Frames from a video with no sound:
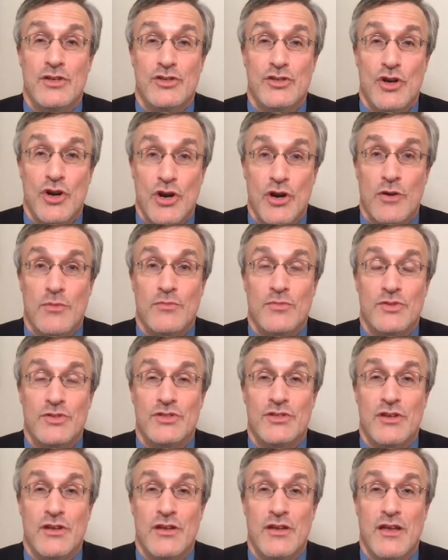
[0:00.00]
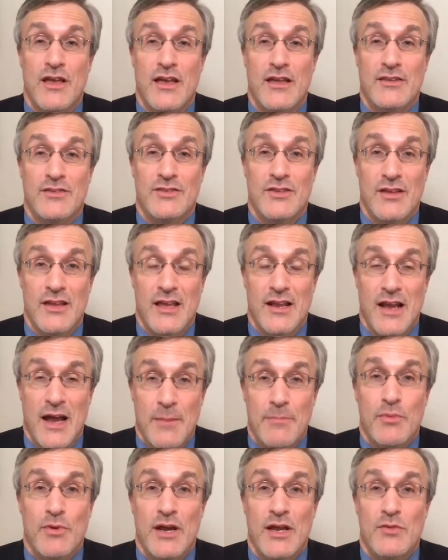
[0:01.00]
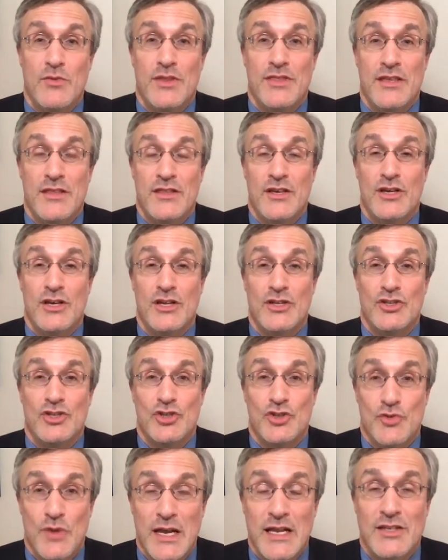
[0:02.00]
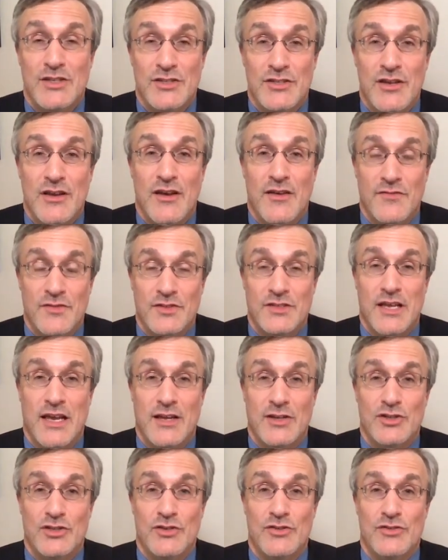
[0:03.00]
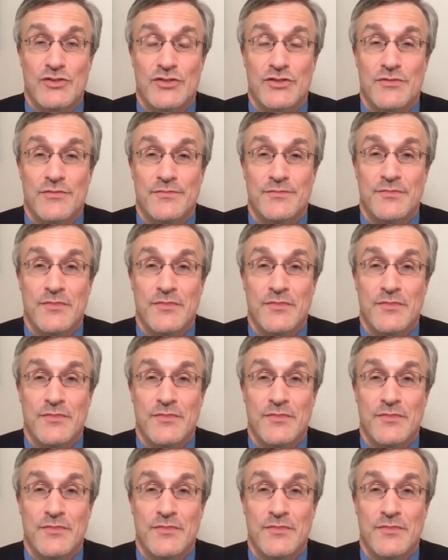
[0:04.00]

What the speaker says: terms and operate within the constraints of statutes.